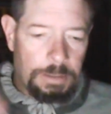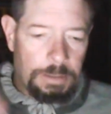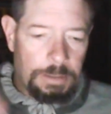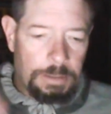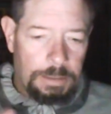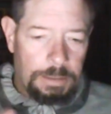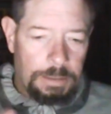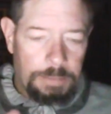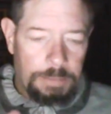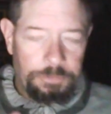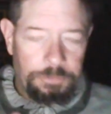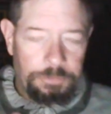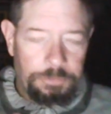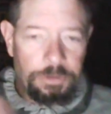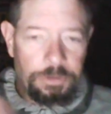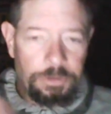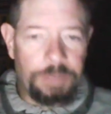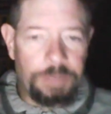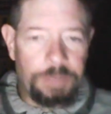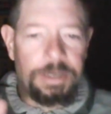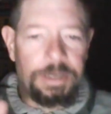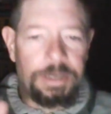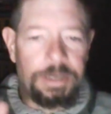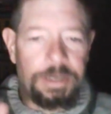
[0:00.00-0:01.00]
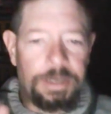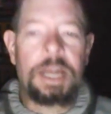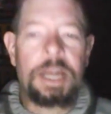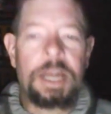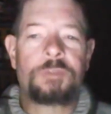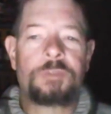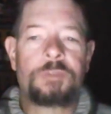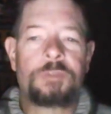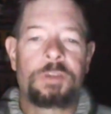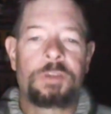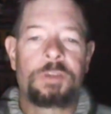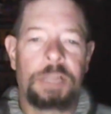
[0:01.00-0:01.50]
I'm sure they're very
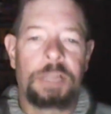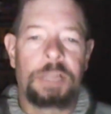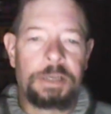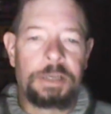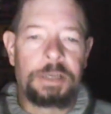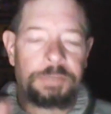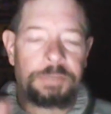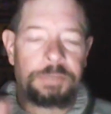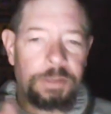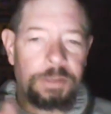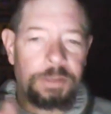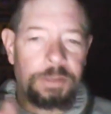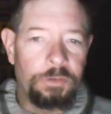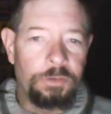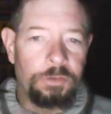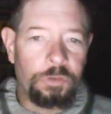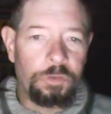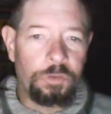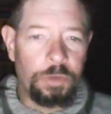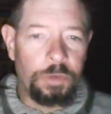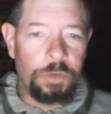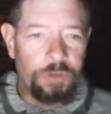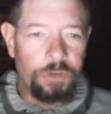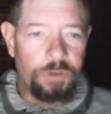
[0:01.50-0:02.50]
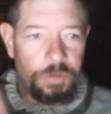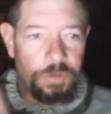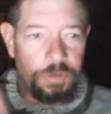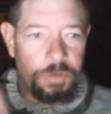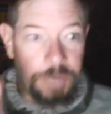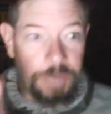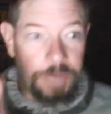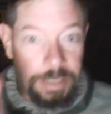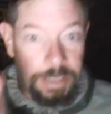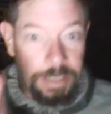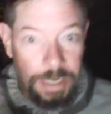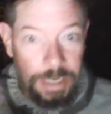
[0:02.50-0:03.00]
careful. Like if they do switch over,
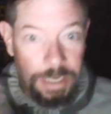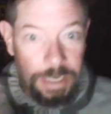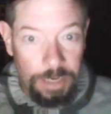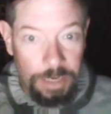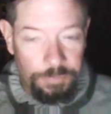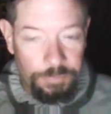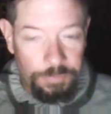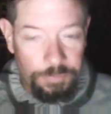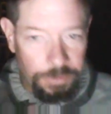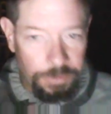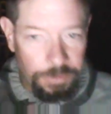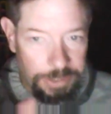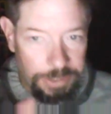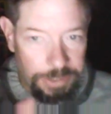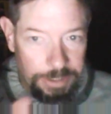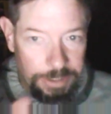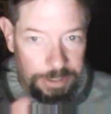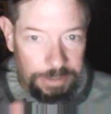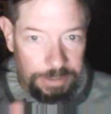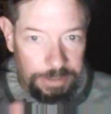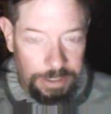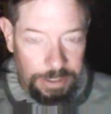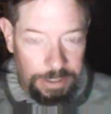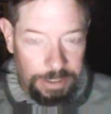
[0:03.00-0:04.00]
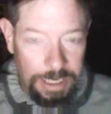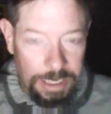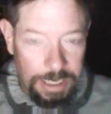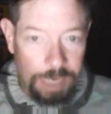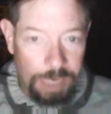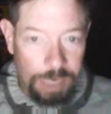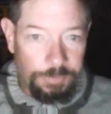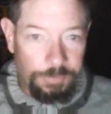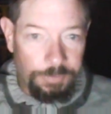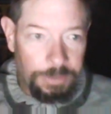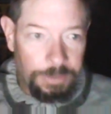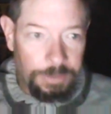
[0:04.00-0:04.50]
they're careful. They're, they're
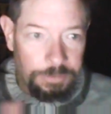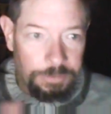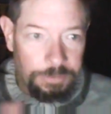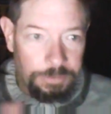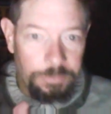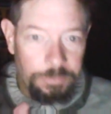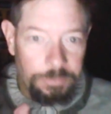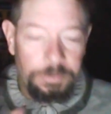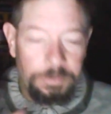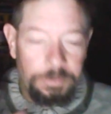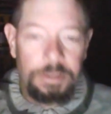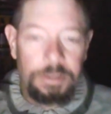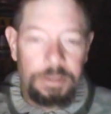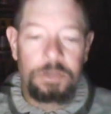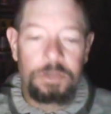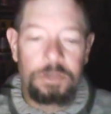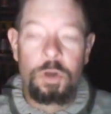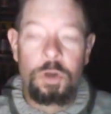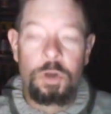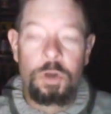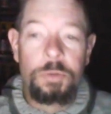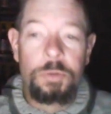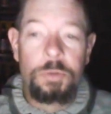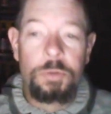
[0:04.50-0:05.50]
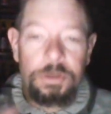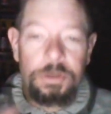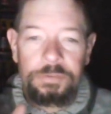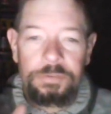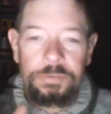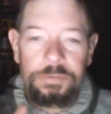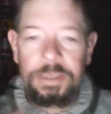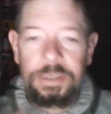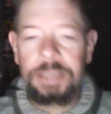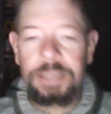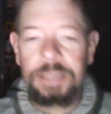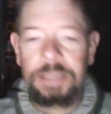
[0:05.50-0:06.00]
careful. They do
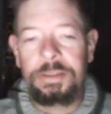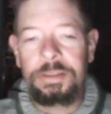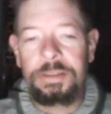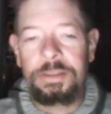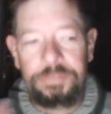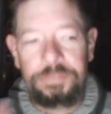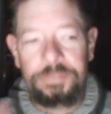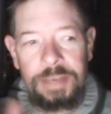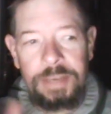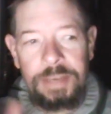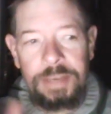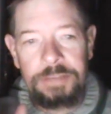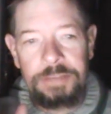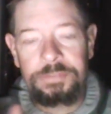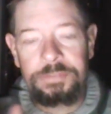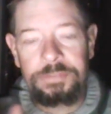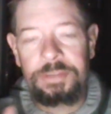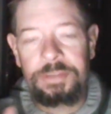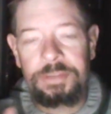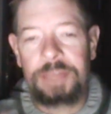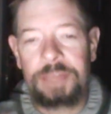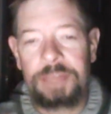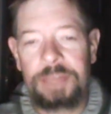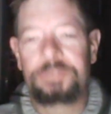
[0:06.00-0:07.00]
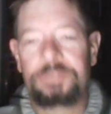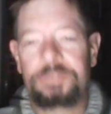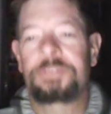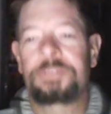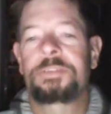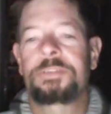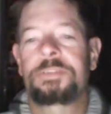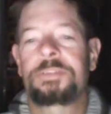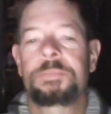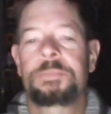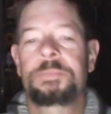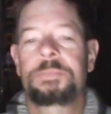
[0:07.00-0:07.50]
numerous endless taste
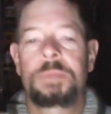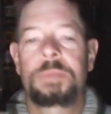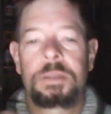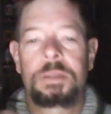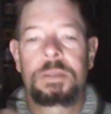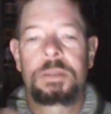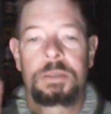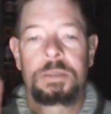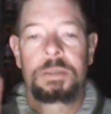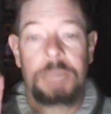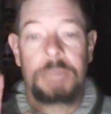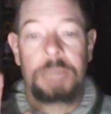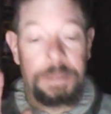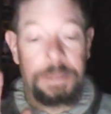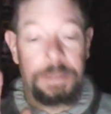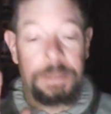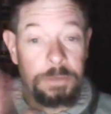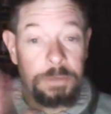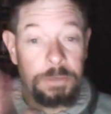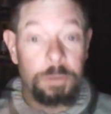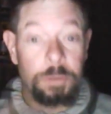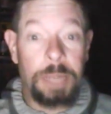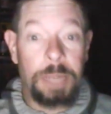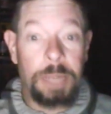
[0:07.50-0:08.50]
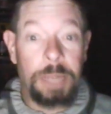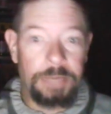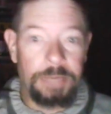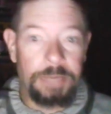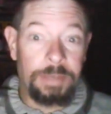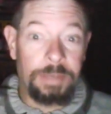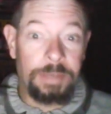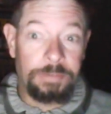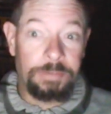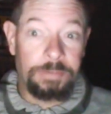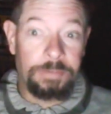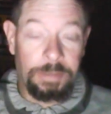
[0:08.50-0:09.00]
tests and they do blind
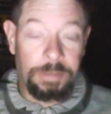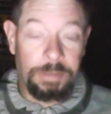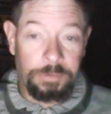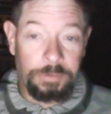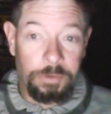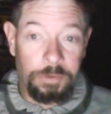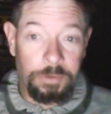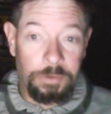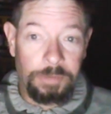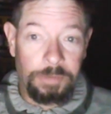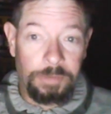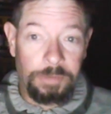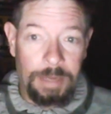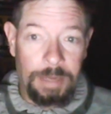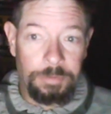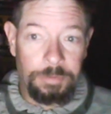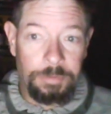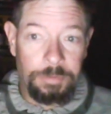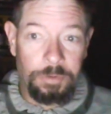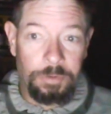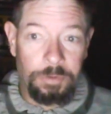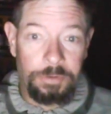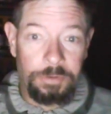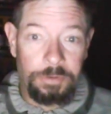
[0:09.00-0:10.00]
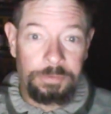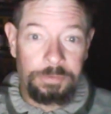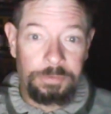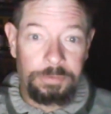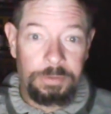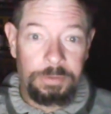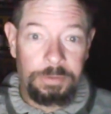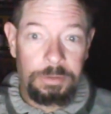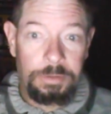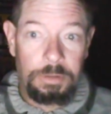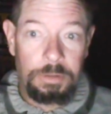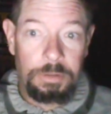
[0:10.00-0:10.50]
taste tests at those laboratories
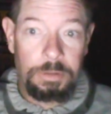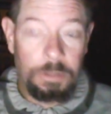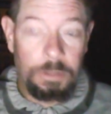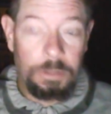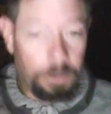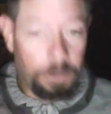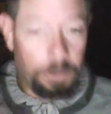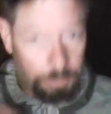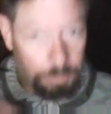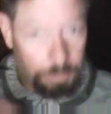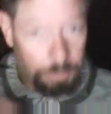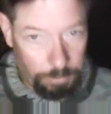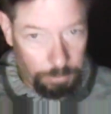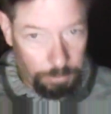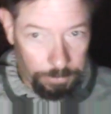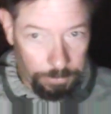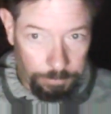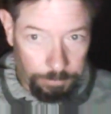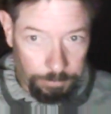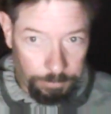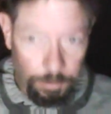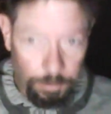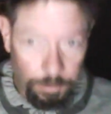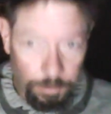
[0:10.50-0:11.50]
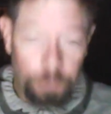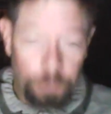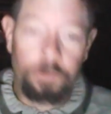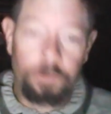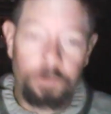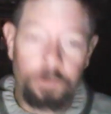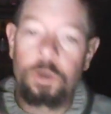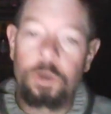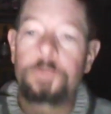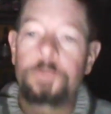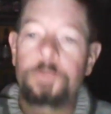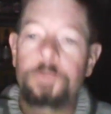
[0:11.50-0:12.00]
with focus
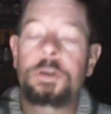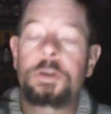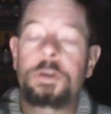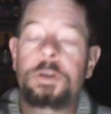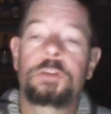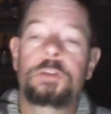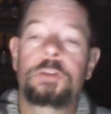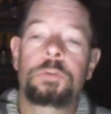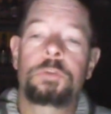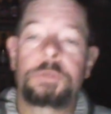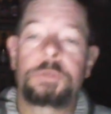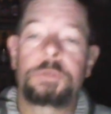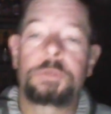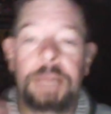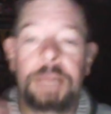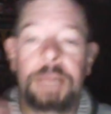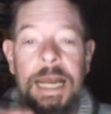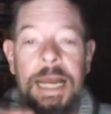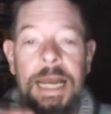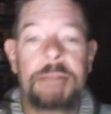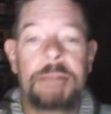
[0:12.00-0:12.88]
groups and consumers. They got to